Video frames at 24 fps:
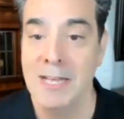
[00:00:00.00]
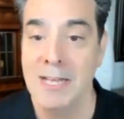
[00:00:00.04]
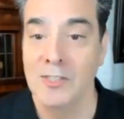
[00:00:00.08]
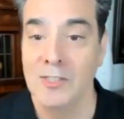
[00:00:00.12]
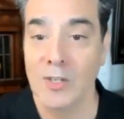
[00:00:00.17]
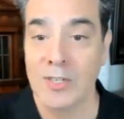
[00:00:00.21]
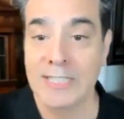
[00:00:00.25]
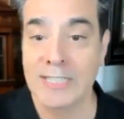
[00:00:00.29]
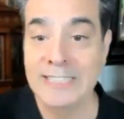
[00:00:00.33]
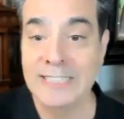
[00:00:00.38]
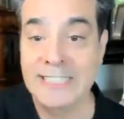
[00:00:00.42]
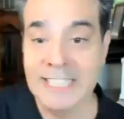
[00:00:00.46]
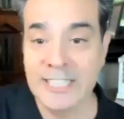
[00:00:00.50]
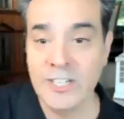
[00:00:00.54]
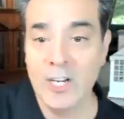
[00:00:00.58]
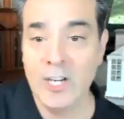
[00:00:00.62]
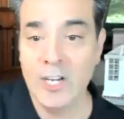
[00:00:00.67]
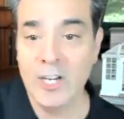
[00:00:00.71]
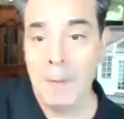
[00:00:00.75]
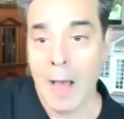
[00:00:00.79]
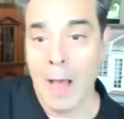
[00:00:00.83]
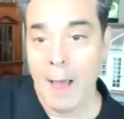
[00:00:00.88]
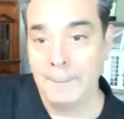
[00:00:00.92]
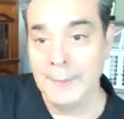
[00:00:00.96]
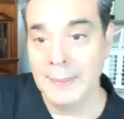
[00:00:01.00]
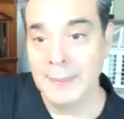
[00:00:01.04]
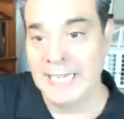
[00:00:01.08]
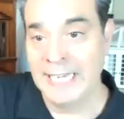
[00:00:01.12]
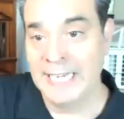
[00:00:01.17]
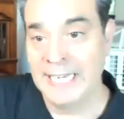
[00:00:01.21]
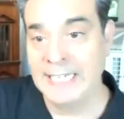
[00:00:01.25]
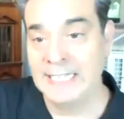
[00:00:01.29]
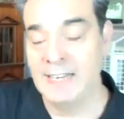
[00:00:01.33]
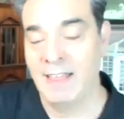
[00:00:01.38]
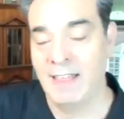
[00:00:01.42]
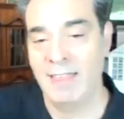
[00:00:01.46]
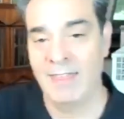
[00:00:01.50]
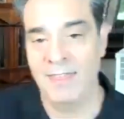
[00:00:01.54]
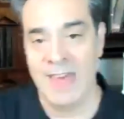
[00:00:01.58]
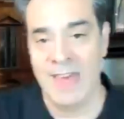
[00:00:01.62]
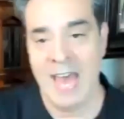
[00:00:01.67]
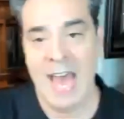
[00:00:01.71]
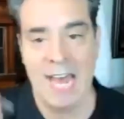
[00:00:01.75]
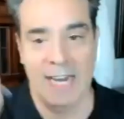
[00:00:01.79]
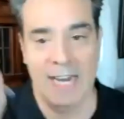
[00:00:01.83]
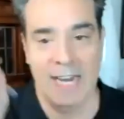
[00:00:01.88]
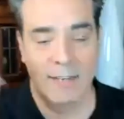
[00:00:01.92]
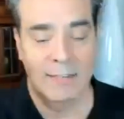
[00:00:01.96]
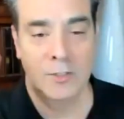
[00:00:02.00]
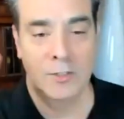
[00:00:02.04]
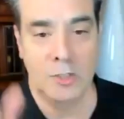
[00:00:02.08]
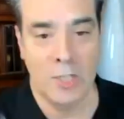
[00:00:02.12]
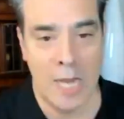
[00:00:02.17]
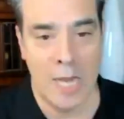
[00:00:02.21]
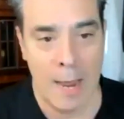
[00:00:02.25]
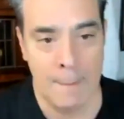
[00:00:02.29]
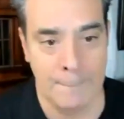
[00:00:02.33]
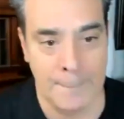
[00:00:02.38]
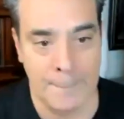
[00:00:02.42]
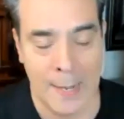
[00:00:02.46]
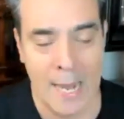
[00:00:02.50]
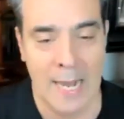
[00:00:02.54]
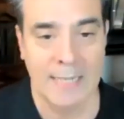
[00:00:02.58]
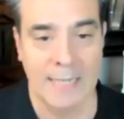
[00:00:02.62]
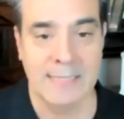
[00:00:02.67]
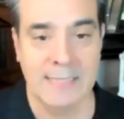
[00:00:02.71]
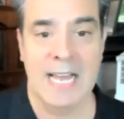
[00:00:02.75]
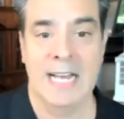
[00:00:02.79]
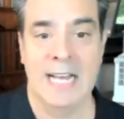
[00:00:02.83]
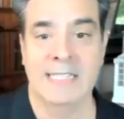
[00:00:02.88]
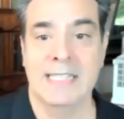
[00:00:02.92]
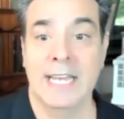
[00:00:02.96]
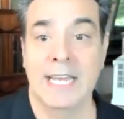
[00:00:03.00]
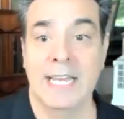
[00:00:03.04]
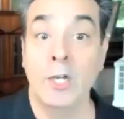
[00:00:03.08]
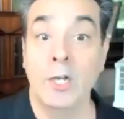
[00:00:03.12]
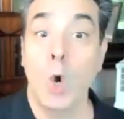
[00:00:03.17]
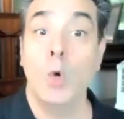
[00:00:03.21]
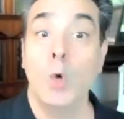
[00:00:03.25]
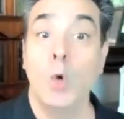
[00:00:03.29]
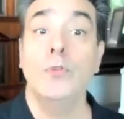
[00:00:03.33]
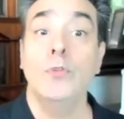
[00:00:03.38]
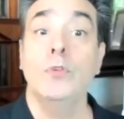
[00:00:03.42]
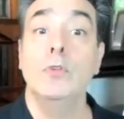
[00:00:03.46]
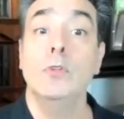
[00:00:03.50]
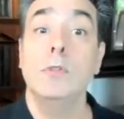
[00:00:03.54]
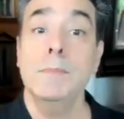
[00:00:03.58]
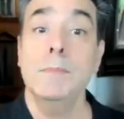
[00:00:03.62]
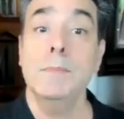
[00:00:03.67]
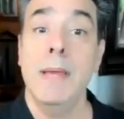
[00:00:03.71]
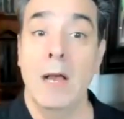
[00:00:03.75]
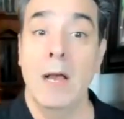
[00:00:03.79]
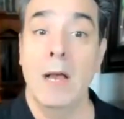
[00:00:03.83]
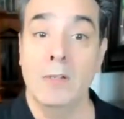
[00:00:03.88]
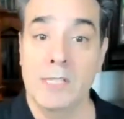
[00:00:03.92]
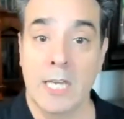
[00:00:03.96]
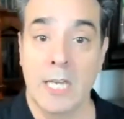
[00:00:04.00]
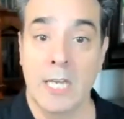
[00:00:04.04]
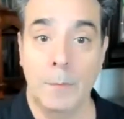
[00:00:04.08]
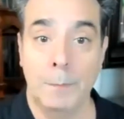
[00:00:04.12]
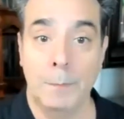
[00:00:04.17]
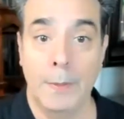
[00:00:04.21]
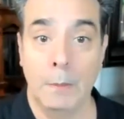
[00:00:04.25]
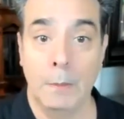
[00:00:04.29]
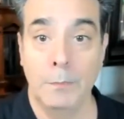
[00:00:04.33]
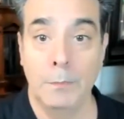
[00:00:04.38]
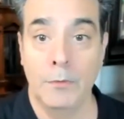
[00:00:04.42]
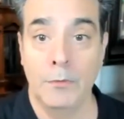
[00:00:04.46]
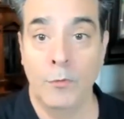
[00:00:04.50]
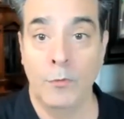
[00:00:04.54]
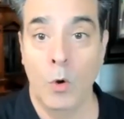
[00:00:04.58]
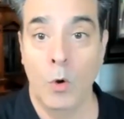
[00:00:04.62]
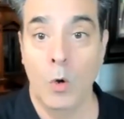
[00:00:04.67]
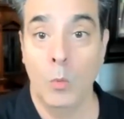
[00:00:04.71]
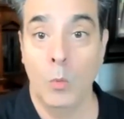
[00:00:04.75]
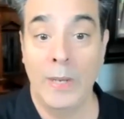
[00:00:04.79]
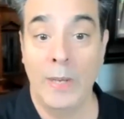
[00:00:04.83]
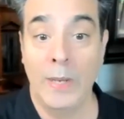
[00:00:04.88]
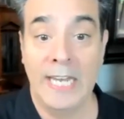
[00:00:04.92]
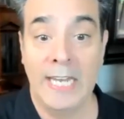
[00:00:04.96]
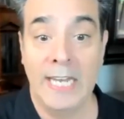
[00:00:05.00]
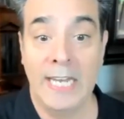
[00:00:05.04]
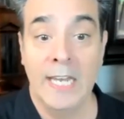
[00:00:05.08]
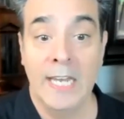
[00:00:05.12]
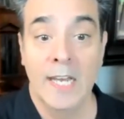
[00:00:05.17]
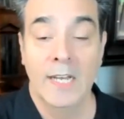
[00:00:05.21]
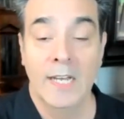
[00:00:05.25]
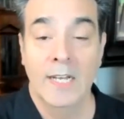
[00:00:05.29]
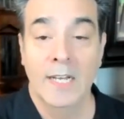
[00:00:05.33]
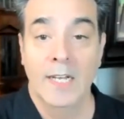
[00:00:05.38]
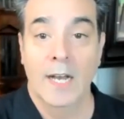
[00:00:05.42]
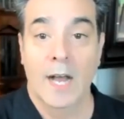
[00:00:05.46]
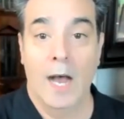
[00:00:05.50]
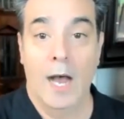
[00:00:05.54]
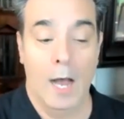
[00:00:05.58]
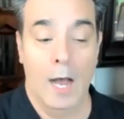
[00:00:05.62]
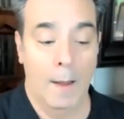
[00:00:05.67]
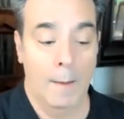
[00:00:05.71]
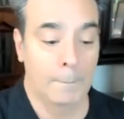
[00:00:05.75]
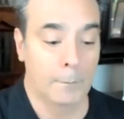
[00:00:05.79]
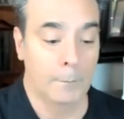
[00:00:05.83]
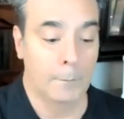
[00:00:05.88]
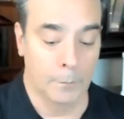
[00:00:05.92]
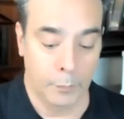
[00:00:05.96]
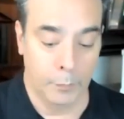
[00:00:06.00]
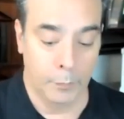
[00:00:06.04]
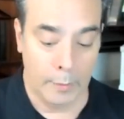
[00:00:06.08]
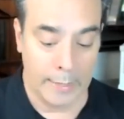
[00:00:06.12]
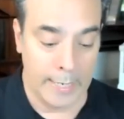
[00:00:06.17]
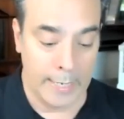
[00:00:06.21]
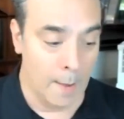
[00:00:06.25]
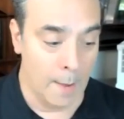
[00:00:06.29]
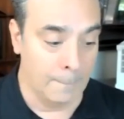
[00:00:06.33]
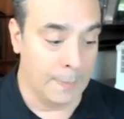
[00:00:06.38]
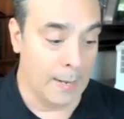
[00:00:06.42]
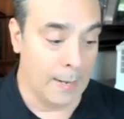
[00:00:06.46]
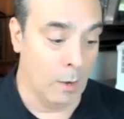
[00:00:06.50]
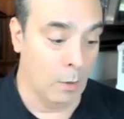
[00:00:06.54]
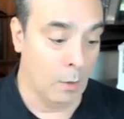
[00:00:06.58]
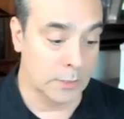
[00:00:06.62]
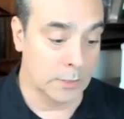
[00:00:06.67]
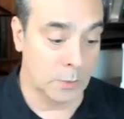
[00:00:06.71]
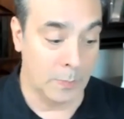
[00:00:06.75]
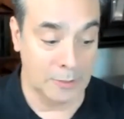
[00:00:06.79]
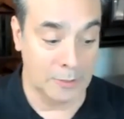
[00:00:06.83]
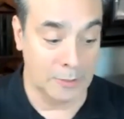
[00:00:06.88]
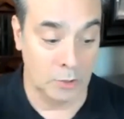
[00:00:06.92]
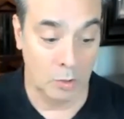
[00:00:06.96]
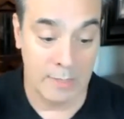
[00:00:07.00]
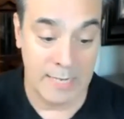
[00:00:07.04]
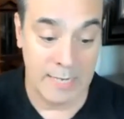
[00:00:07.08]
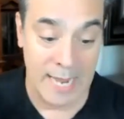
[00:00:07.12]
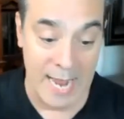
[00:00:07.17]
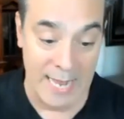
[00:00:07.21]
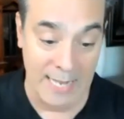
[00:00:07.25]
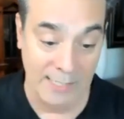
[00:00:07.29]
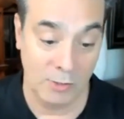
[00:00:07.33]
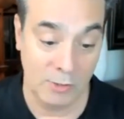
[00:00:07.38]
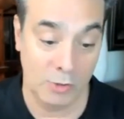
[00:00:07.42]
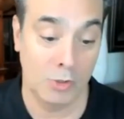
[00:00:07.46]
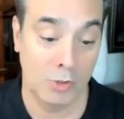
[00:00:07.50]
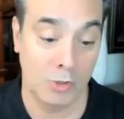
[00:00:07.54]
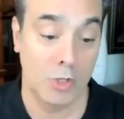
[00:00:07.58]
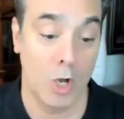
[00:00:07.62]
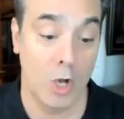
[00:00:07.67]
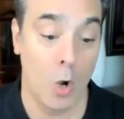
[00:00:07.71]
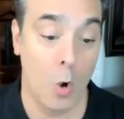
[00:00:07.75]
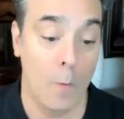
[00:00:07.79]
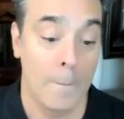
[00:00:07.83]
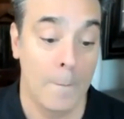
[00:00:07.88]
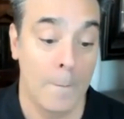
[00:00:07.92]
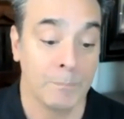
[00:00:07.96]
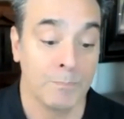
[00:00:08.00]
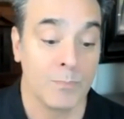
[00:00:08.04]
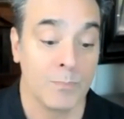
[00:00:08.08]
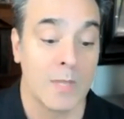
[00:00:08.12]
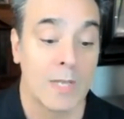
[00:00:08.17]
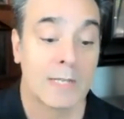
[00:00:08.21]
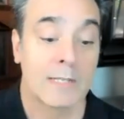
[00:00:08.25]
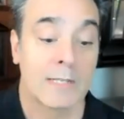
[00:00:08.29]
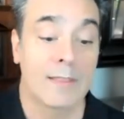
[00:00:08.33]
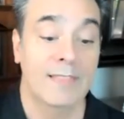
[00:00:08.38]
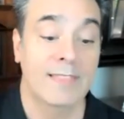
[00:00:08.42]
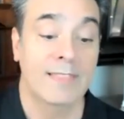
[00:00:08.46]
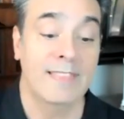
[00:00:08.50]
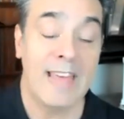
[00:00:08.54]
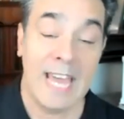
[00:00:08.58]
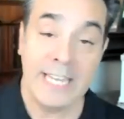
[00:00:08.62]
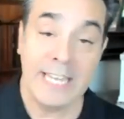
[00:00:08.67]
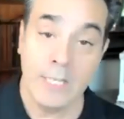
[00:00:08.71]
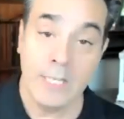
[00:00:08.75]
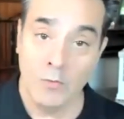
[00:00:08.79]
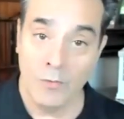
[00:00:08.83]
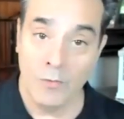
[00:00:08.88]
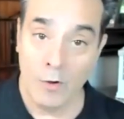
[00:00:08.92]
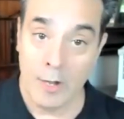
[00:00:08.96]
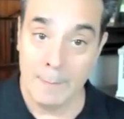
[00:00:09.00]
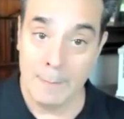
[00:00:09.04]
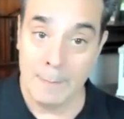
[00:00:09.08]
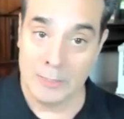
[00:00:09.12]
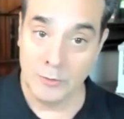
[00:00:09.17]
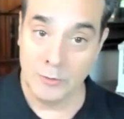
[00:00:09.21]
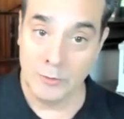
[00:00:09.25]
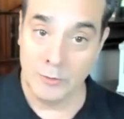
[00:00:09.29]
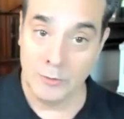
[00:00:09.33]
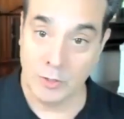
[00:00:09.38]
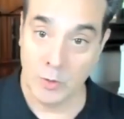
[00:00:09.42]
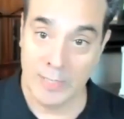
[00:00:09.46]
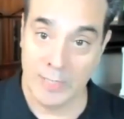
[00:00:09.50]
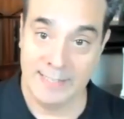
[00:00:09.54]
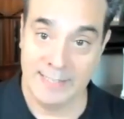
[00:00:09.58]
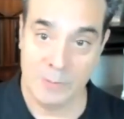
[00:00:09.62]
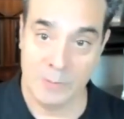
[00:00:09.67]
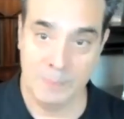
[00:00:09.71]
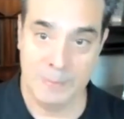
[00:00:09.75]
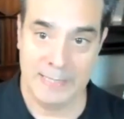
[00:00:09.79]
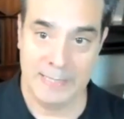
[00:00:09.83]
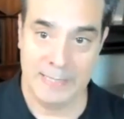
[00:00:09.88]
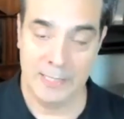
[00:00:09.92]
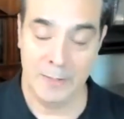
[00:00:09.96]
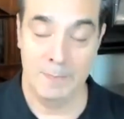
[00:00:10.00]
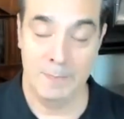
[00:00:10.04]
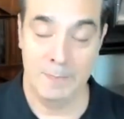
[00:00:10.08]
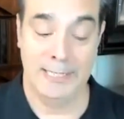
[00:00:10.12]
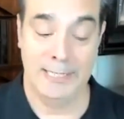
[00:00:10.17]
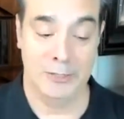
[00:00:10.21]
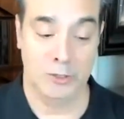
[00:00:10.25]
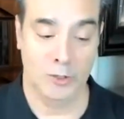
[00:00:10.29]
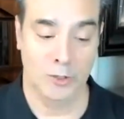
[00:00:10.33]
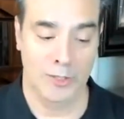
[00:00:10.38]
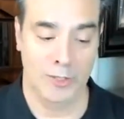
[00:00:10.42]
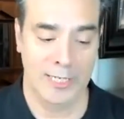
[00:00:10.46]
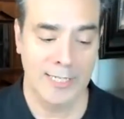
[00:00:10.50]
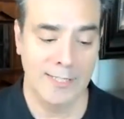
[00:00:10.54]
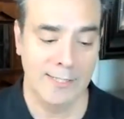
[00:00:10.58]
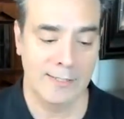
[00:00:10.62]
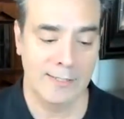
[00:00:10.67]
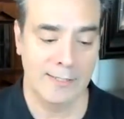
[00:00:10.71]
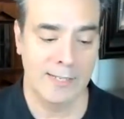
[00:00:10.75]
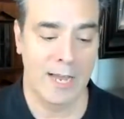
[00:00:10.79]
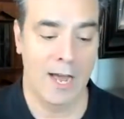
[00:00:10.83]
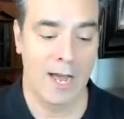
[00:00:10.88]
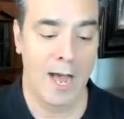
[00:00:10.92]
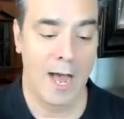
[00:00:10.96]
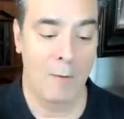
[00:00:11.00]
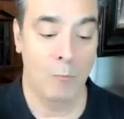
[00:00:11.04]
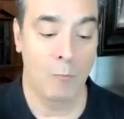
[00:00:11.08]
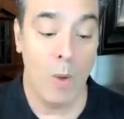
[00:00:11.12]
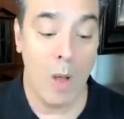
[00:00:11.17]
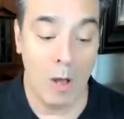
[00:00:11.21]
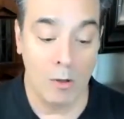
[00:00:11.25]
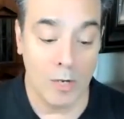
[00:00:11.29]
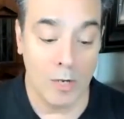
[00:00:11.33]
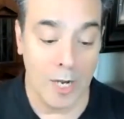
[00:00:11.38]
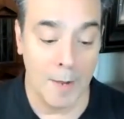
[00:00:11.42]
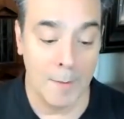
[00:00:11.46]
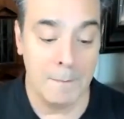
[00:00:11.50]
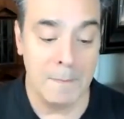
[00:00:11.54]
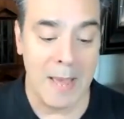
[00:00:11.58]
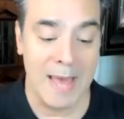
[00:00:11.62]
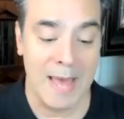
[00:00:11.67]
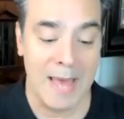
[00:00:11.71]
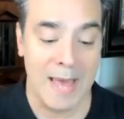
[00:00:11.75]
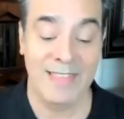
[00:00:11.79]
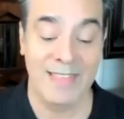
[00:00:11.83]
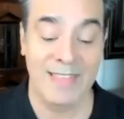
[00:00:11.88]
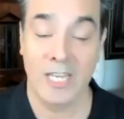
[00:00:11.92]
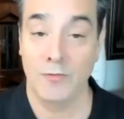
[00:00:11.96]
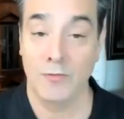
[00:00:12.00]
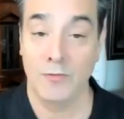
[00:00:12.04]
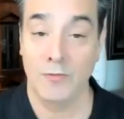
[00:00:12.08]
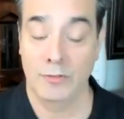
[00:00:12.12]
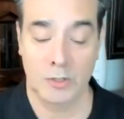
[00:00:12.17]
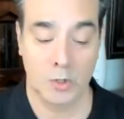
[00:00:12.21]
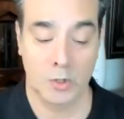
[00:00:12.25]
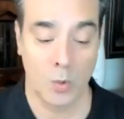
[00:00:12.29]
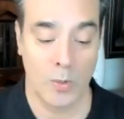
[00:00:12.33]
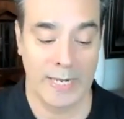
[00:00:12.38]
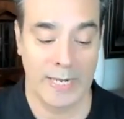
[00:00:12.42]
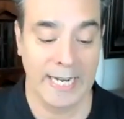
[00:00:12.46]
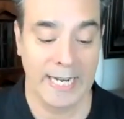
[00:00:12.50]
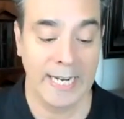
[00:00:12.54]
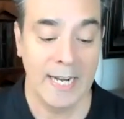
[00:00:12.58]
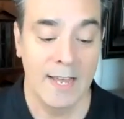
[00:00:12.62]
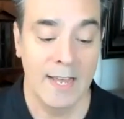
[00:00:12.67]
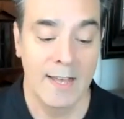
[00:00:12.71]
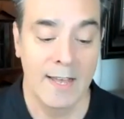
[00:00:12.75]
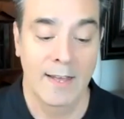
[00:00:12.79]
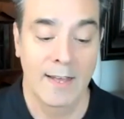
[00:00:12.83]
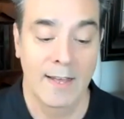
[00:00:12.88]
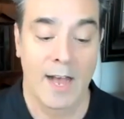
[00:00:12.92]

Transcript: So continue to populate that chat box as I go through some housekeeping before we um, bring up our special guest. So thank you very much for joining this Meet the Miniaturist. Um, welcome and thank you for joining.